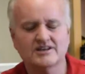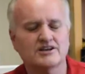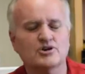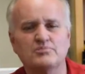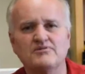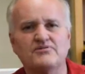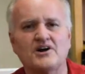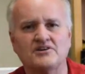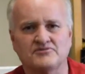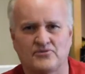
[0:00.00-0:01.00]
It'll be
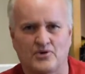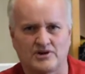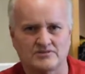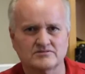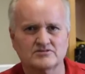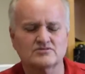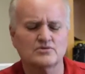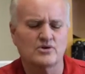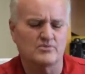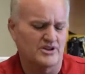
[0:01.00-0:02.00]
fine for you. Don't
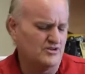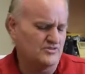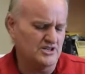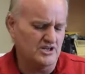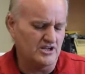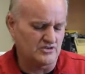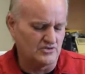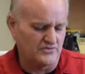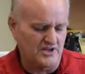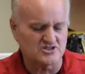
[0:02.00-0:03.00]
worry about it. You don't need to get too
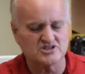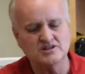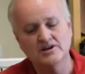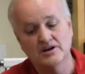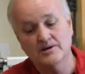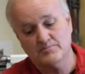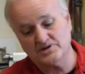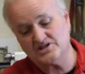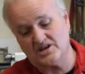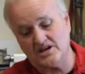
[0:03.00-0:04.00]
fancy,
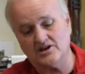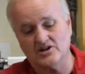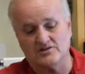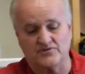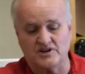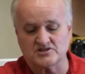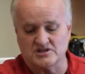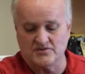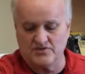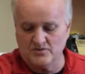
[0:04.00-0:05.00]
but you can get fancy
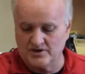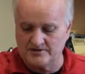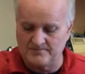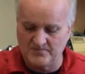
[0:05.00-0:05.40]
if you want.